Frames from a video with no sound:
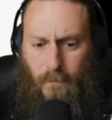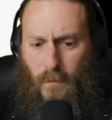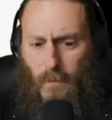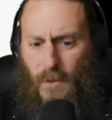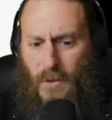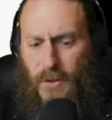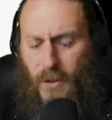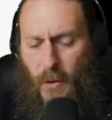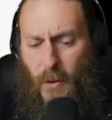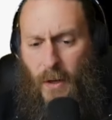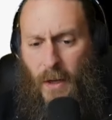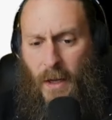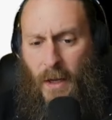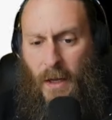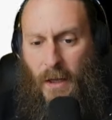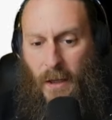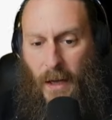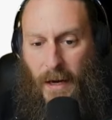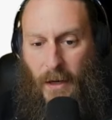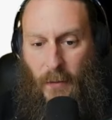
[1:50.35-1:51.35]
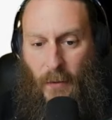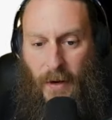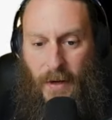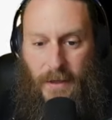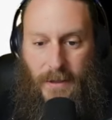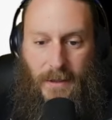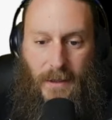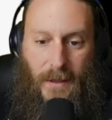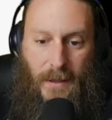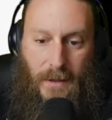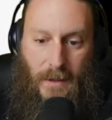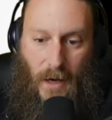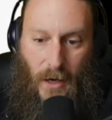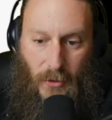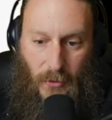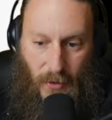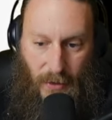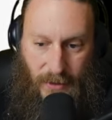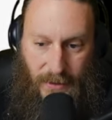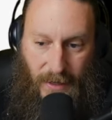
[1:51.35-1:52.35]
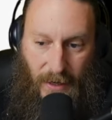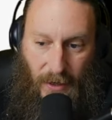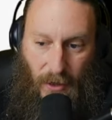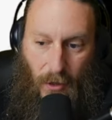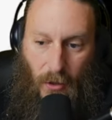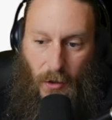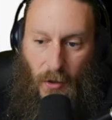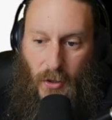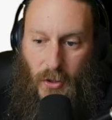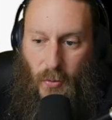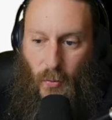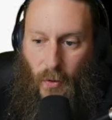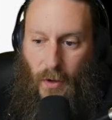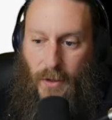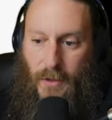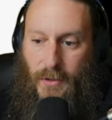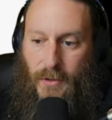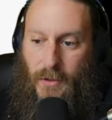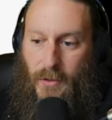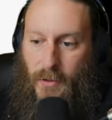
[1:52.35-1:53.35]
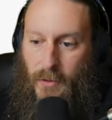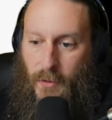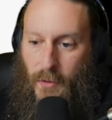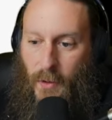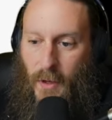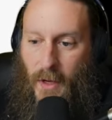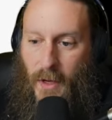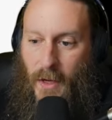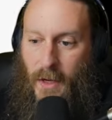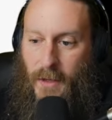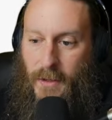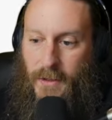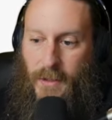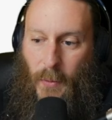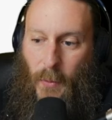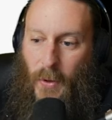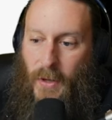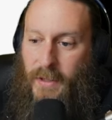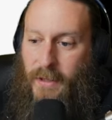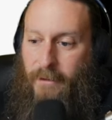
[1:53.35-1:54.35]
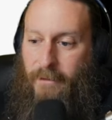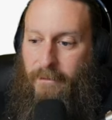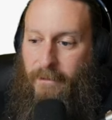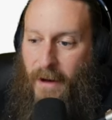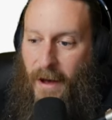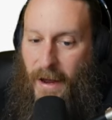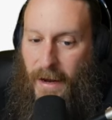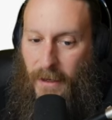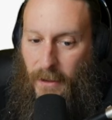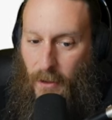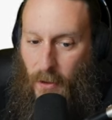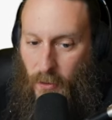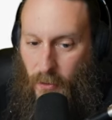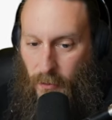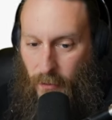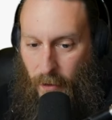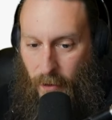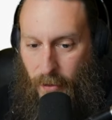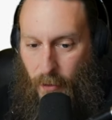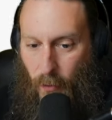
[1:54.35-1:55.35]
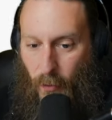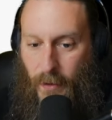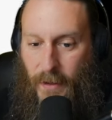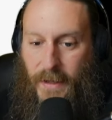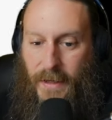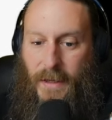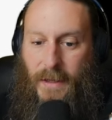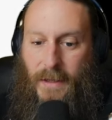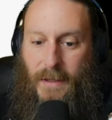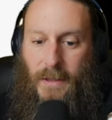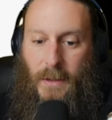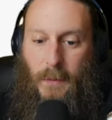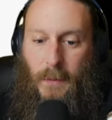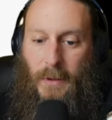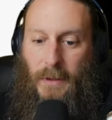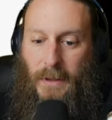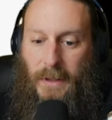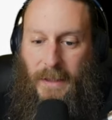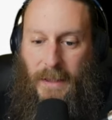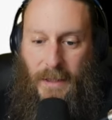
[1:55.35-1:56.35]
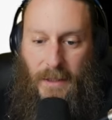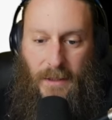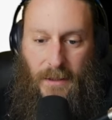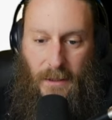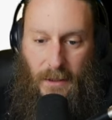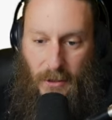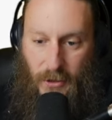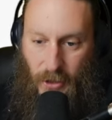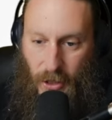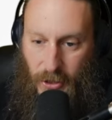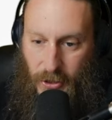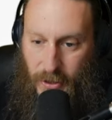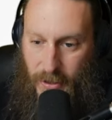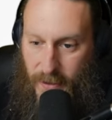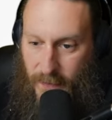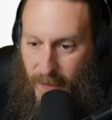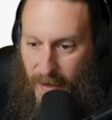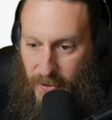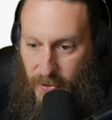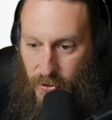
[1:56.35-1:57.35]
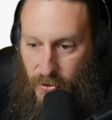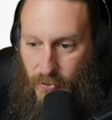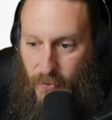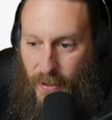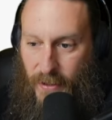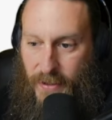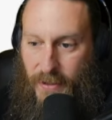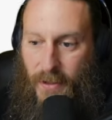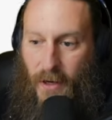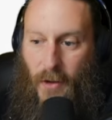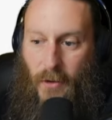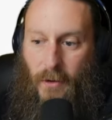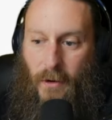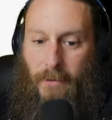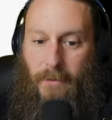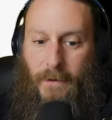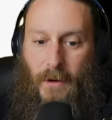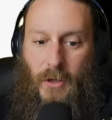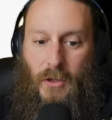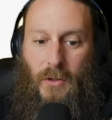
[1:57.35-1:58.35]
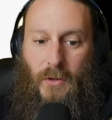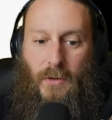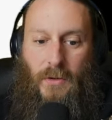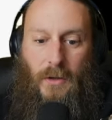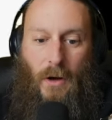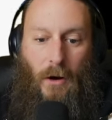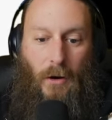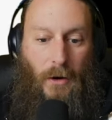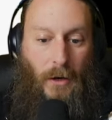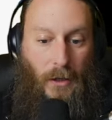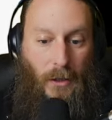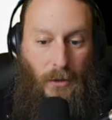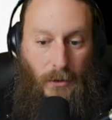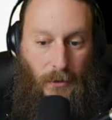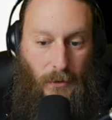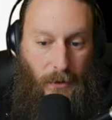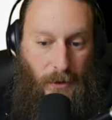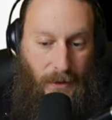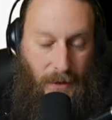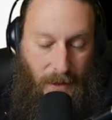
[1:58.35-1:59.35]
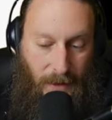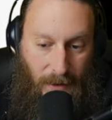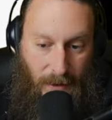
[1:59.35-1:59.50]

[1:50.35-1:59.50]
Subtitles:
So likewise, doctrines that encourage one to somewhat defy local authorities, police, judges, magistrates, and other officials are included in this